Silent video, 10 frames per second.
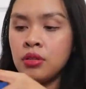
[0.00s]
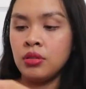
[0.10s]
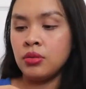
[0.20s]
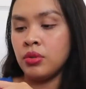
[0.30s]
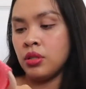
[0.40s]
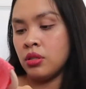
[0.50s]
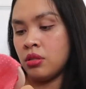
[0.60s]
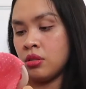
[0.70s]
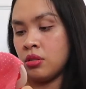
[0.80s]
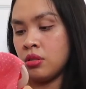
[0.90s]
This one
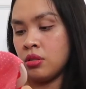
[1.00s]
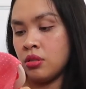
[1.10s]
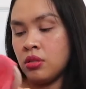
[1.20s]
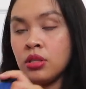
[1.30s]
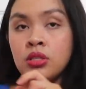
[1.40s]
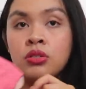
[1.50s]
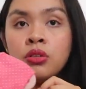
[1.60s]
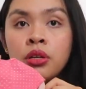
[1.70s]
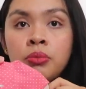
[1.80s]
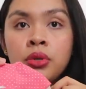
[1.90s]
is six to
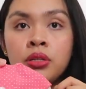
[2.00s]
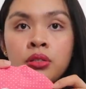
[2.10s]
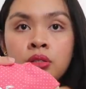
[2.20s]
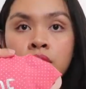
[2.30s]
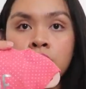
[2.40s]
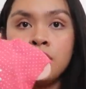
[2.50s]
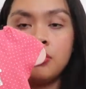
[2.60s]
nine months.